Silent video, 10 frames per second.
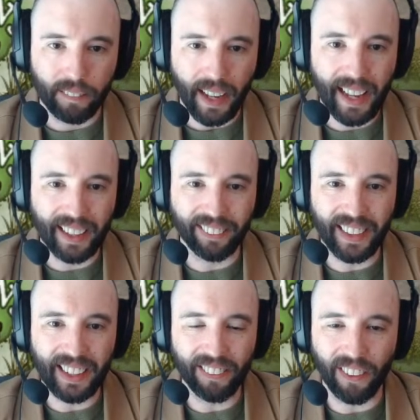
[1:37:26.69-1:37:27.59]
Hey,
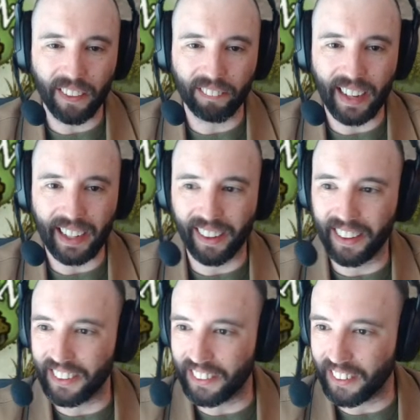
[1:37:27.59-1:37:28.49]
Ling, welcome back
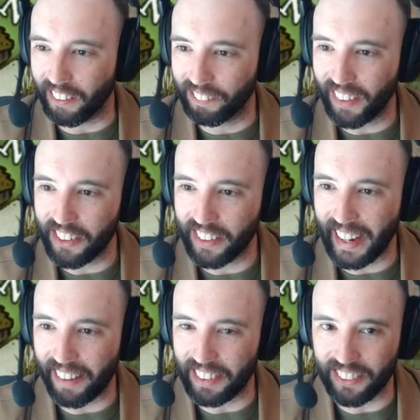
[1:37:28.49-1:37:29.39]
on YouTube. Pleasure to
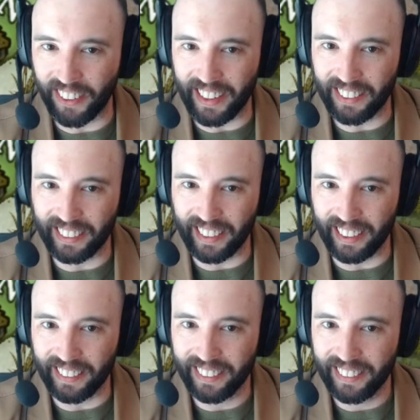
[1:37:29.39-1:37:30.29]
have you join us again.